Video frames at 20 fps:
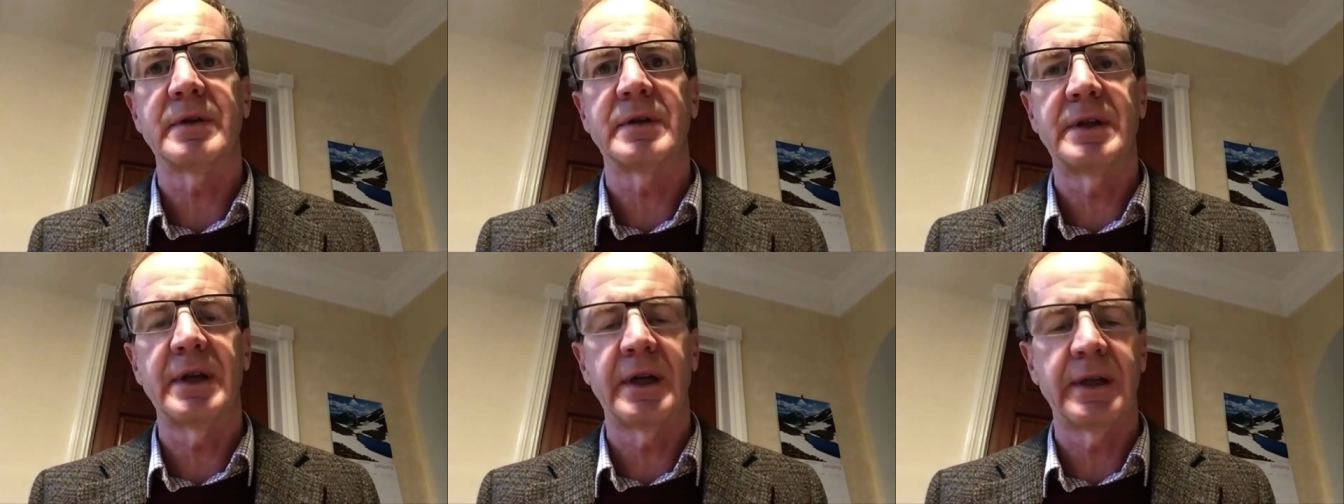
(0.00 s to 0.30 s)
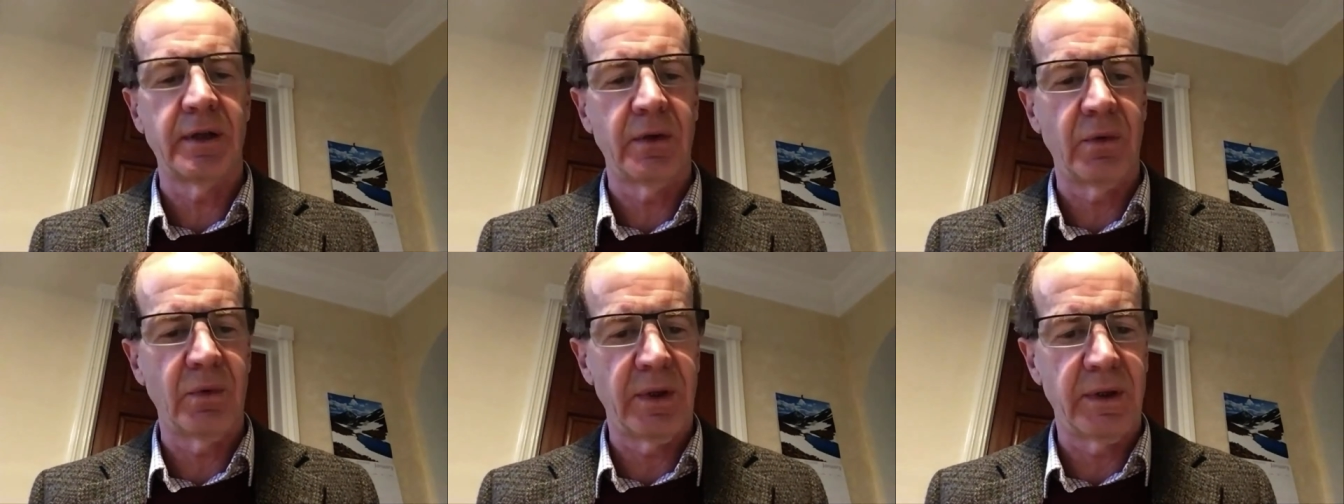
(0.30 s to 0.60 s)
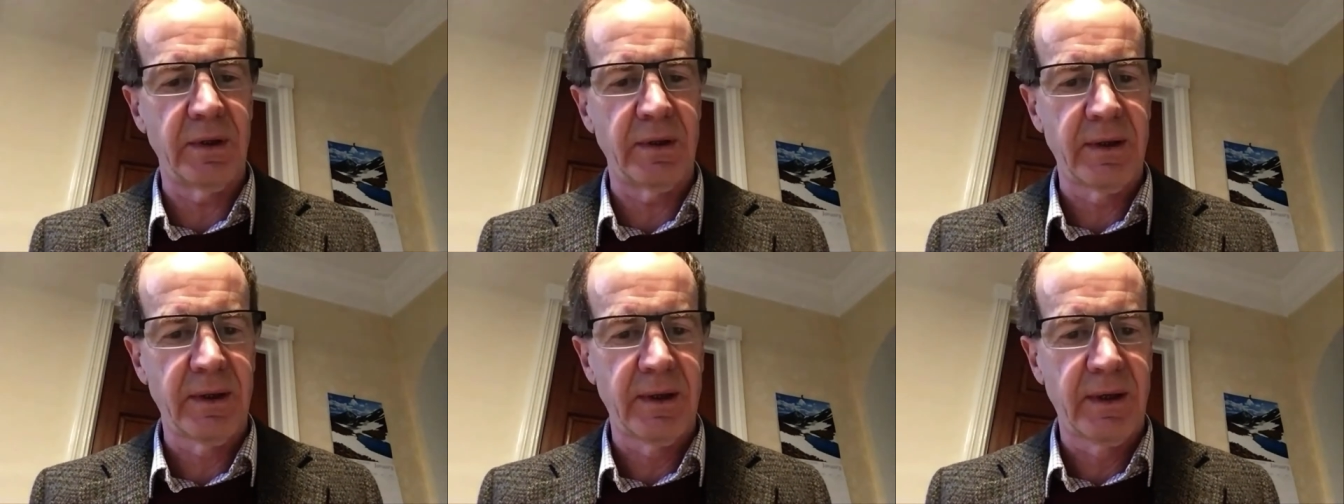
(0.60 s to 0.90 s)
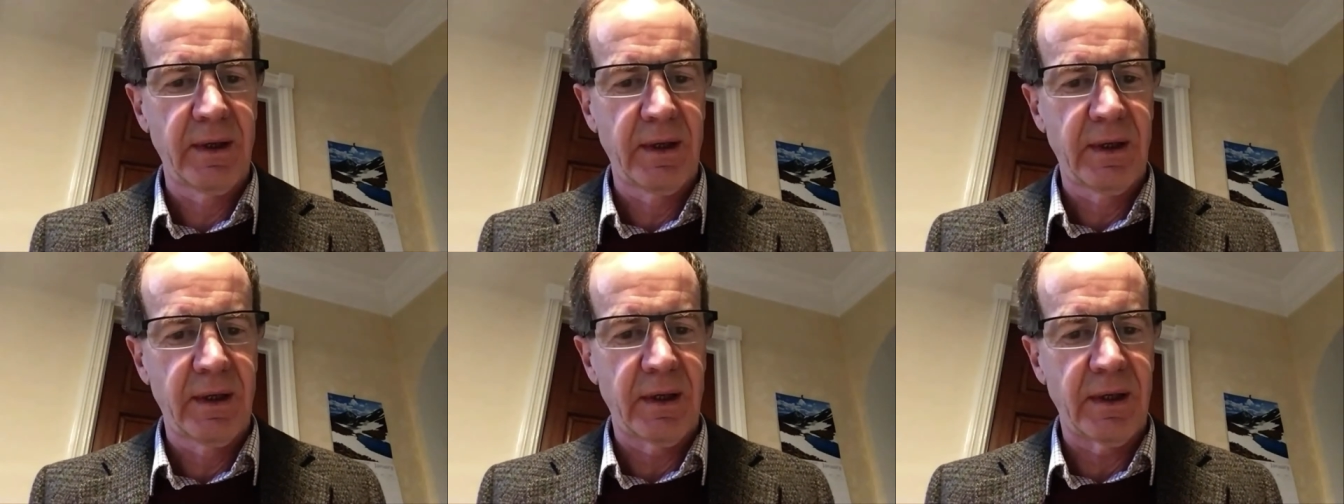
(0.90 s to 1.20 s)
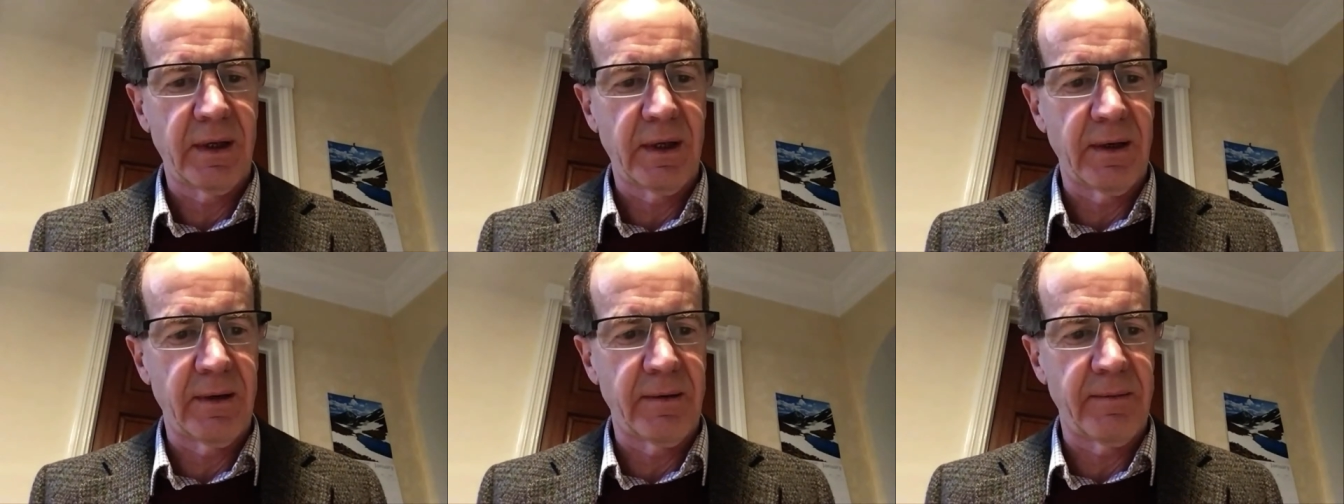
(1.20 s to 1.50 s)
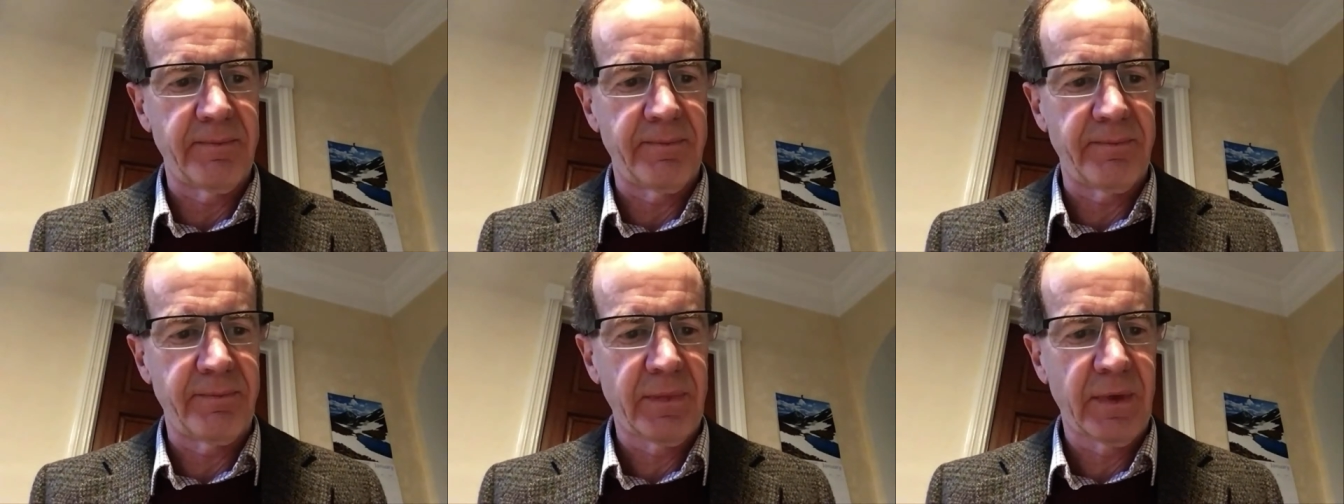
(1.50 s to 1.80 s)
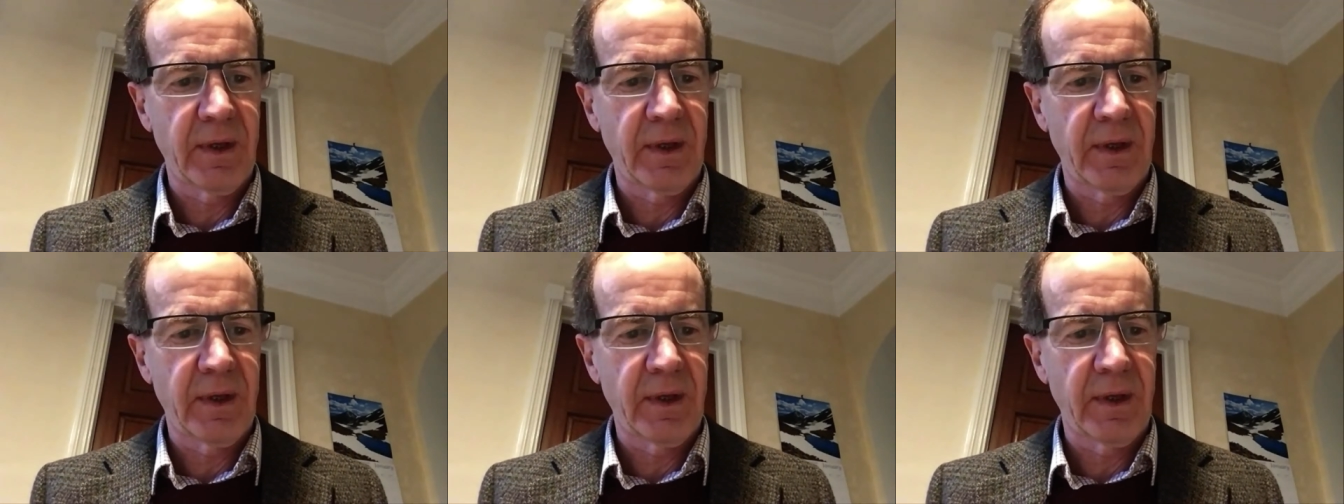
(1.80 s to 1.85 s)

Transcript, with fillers: genuine. Um,